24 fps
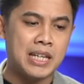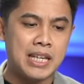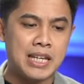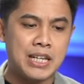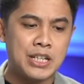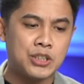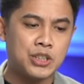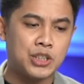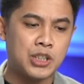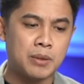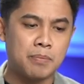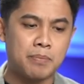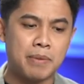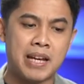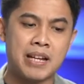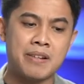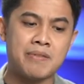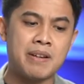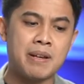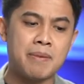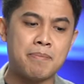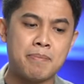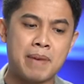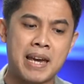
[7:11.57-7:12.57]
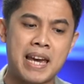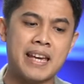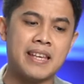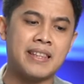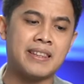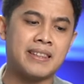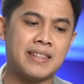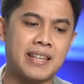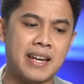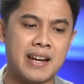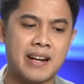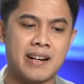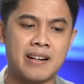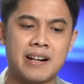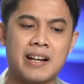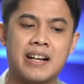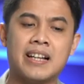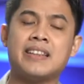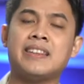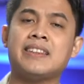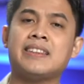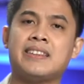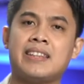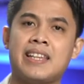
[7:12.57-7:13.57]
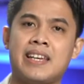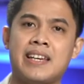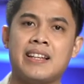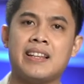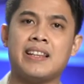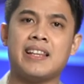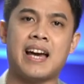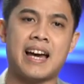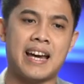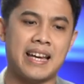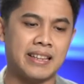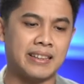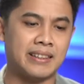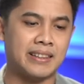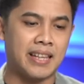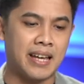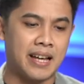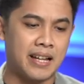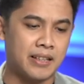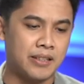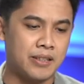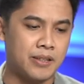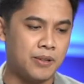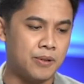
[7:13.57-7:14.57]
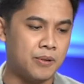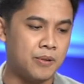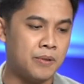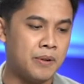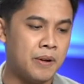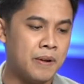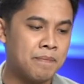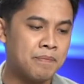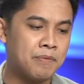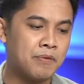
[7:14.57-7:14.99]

Egypt and remain there until I tell you,